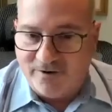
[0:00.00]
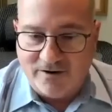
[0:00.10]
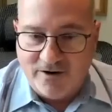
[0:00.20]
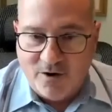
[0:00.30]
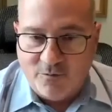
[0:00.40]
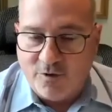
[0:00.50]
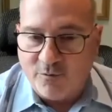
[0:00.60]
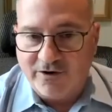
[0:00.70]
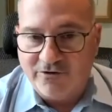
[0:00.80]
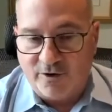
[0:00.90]

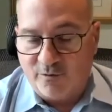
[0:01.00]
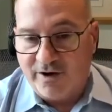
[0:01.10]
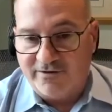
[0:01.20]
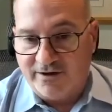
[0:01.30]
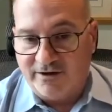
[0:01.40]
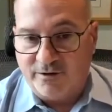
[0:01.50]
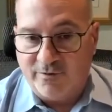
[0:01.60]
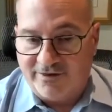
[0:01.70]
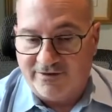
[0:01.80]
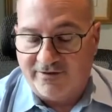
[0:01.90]
What we're doing, we're
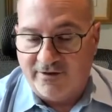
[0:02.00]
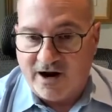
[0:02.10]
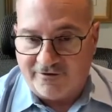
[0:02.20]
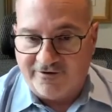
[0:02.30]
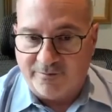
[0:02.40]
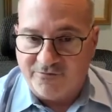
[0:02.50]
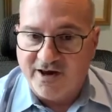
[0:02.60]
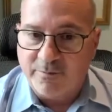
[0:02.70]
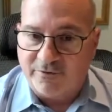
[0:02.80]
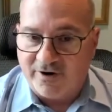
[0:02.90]
dealing with our
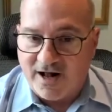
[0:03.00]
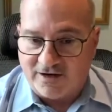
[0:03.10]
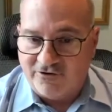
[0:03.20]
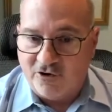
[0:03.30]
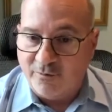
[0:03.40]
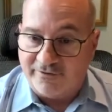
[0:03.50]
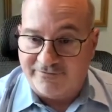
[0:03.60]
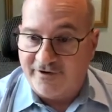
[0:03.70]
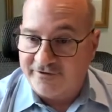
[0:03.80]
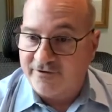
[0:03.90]
September and October
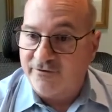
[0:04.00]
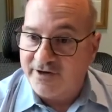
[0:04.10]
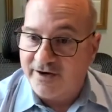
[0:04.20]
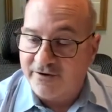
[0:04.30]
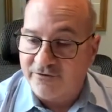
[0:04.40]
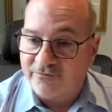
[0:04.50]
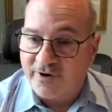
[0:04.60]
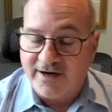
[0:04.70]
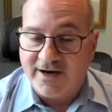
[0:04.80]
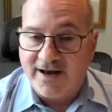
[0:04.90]
fiscal years
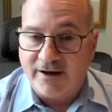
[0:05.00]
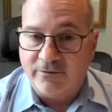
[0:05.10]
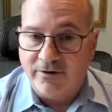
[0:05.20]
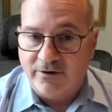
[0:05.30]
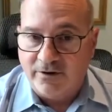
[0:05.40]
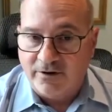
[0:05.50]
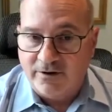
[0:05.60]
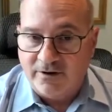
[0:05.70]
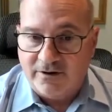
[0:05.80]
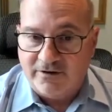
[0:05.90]
right now.
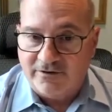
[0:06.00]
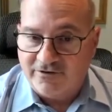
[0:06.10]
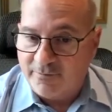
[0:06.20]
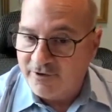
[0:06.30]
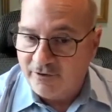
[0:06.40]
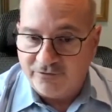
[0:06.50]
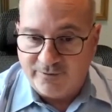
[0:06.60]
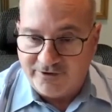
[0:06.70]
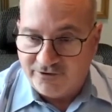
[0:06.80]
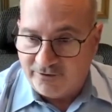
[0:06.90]
Some of those
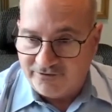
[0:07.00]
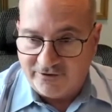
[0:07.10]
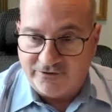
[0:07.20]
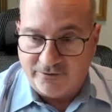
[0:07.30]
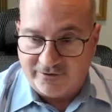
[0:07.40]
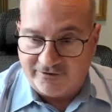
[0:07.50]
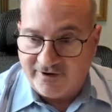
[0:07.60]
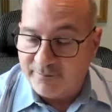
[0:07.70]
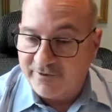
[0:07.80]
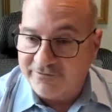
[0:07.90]
returns are due
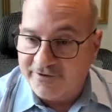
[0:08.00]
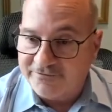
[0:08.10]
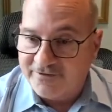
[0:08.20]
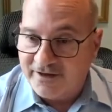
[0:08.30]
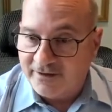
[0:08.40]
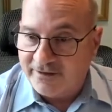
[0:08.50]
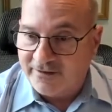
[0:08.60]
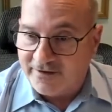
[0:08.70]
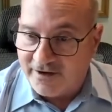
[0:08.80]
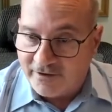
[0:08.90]
December 15th and
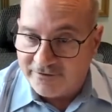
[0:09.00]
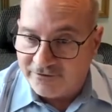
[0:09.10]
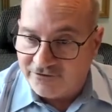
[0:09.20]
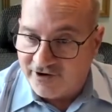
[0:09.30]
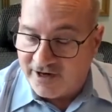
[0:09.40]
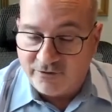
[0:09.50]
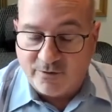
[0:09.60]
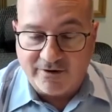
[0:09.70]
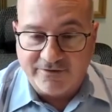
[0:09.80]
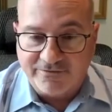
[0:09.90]
the others
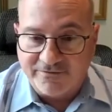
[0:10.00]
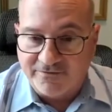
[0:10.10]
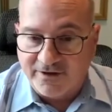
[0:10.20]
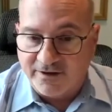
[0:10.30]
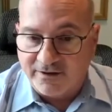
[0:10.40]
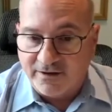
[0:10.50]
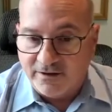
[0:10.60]
January 15th.